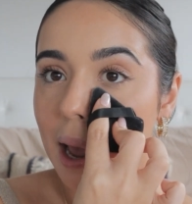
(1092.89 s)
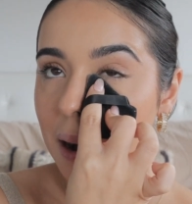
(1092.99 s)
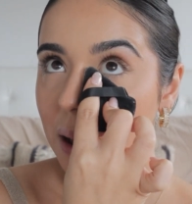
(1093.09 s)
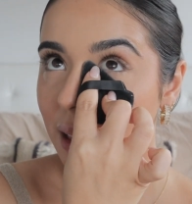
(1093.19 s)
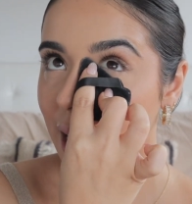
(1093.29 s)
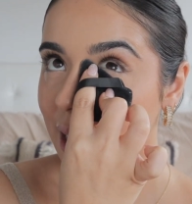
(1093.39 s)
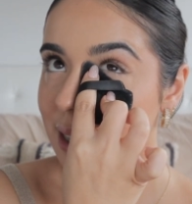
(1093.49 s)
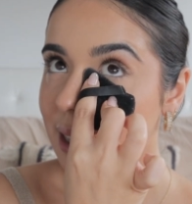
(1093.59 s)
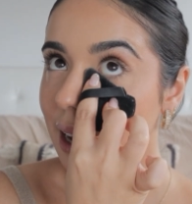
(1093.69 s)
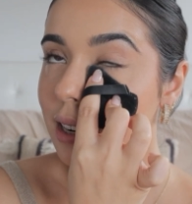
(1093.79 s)
And like I
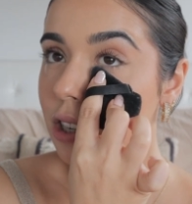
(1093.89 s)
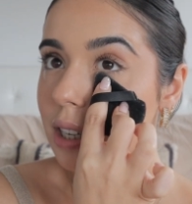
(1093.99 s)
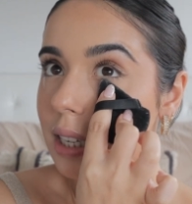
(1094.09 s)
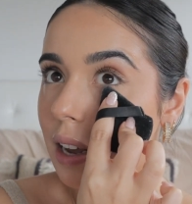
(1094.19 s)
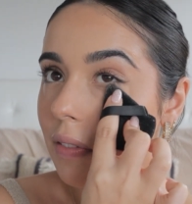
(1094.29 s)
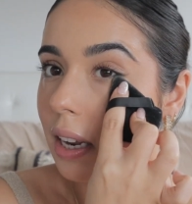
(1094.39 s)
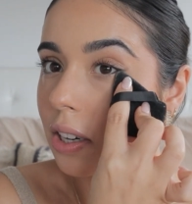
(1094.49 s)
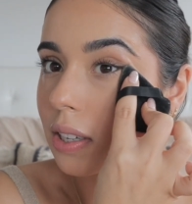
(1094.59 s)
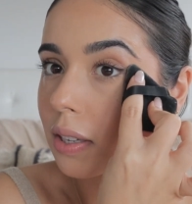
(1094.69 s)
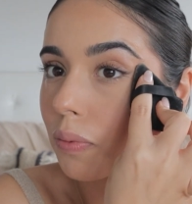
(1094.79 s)
said, it's just giving
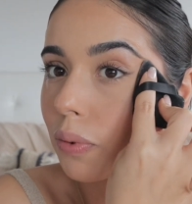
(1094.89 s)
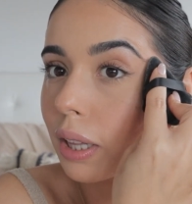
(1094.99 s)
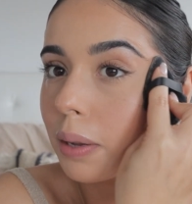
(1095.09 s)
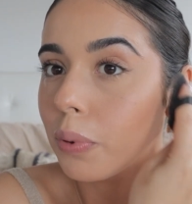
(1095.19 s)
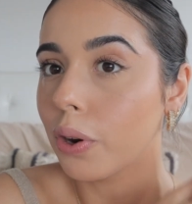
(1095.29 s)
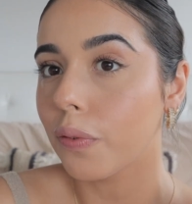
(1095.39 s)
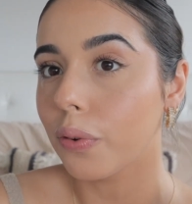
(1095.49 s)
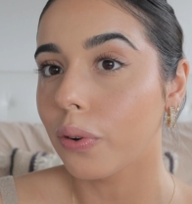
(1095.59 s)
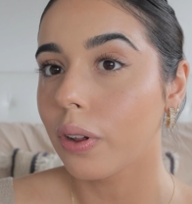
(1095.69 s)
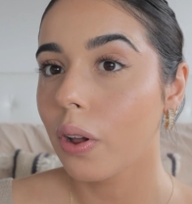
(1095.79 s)
just a really
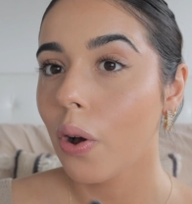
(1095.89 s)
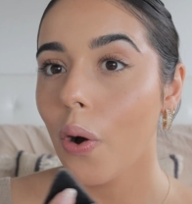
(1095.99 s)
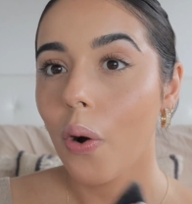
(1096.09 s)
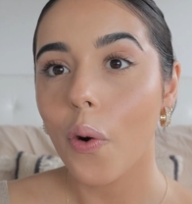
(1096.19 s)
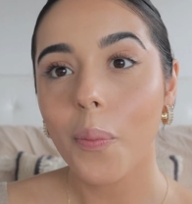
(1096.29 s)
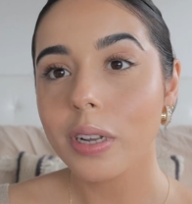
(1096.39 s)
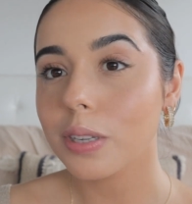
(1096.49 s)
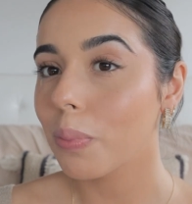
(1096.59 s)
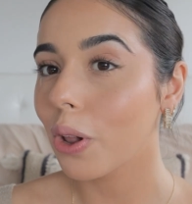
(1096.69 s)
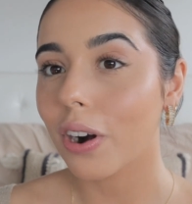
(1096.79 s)
beautiful,
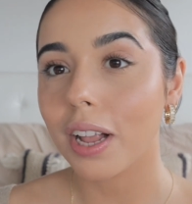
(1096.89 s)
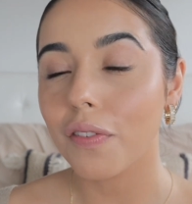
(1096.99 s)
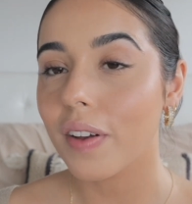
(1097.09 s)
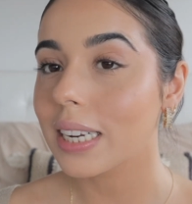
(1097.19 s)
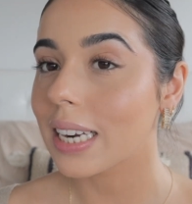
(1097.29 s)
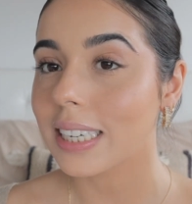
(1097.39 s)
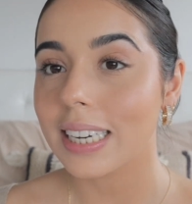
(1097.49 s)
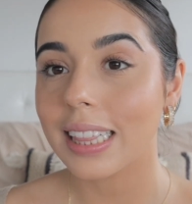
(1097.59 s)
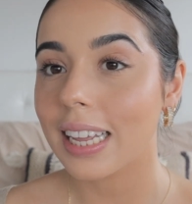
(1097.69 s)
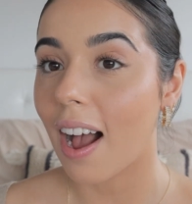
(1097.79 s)
almost blurring effect
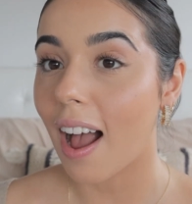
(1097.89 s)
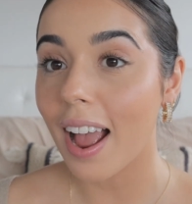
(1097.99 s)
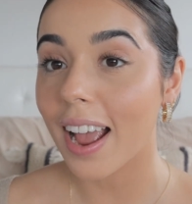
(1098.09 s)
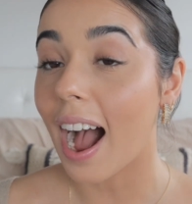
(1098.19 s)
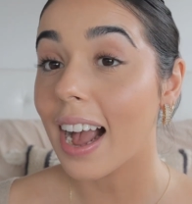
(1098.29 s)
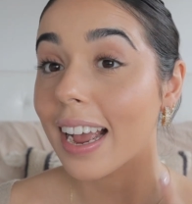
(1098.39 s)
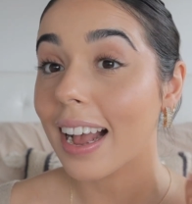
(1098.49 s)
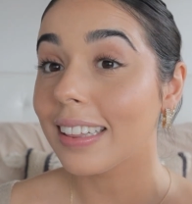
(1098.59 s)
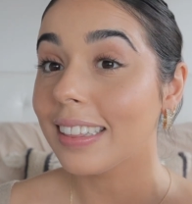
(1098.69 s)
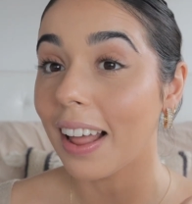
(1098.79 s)
underneath the eye.
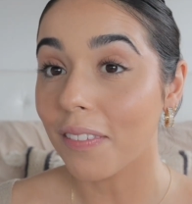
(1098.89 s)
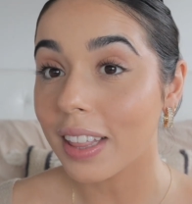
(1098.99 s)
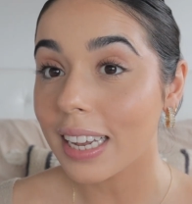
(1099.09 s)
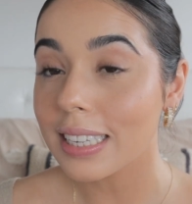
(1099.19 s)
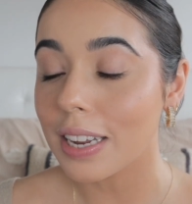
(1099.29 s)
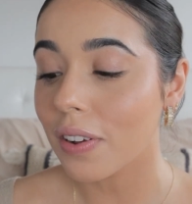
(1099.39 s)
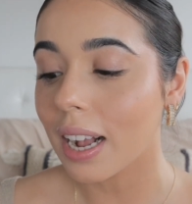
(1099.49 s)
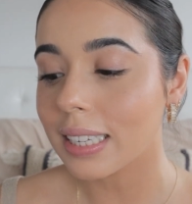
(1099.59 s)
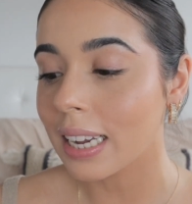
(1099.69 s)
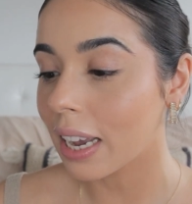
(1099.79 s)
I love this. If you
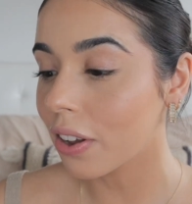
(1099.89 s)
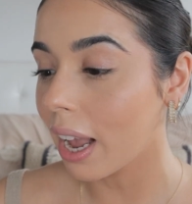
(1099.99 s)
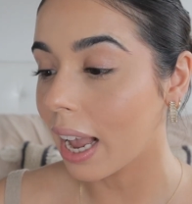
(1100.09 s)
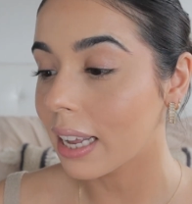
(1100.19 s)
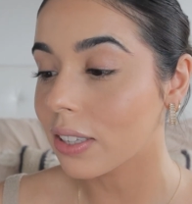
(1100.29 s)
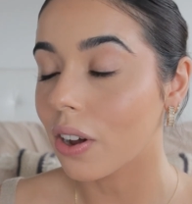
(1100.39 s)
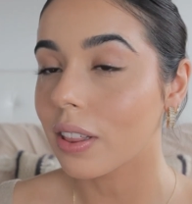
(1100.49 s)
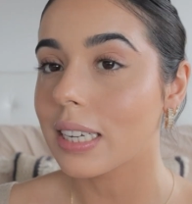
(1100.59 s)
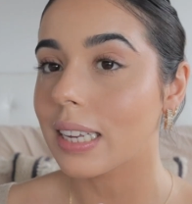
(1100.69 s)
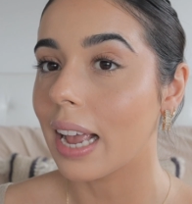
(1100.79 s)
guys can get your hands
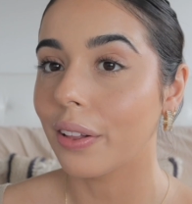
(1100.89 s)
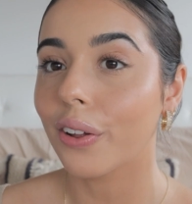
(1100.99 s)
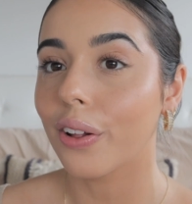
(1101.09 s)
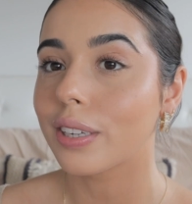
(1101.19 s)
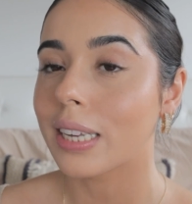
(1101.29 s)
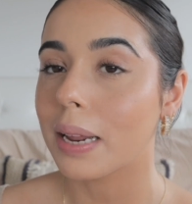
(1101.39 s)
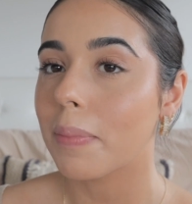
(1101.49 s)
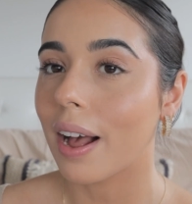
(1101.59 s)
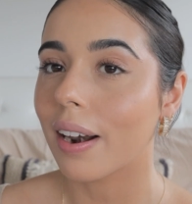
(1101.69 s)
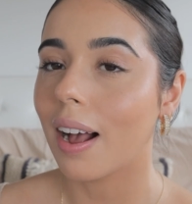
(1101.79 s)
on this Halo Glow setting
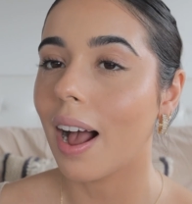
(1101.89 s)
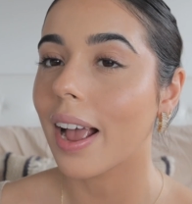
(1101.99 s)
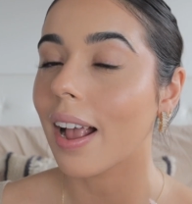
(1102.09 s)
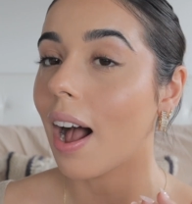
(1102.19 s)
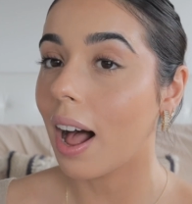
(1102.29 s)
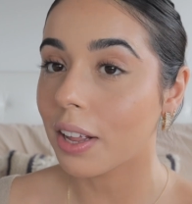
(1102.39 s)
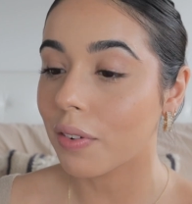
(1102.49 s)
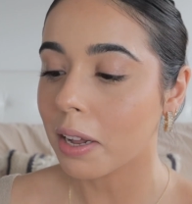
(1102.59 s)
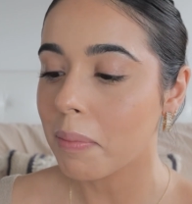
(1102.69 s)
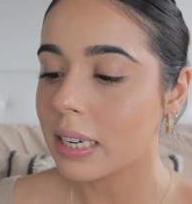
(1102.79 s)
powder, I highly
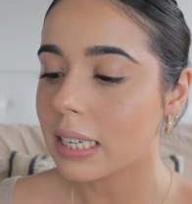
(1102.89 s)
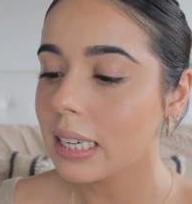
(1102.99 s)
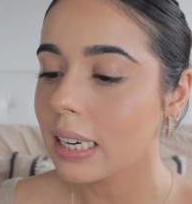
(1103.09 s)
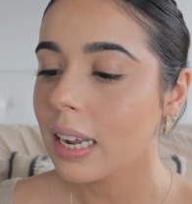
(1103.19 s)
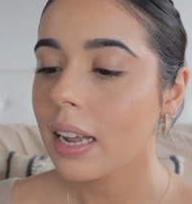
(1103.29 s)
recommend it.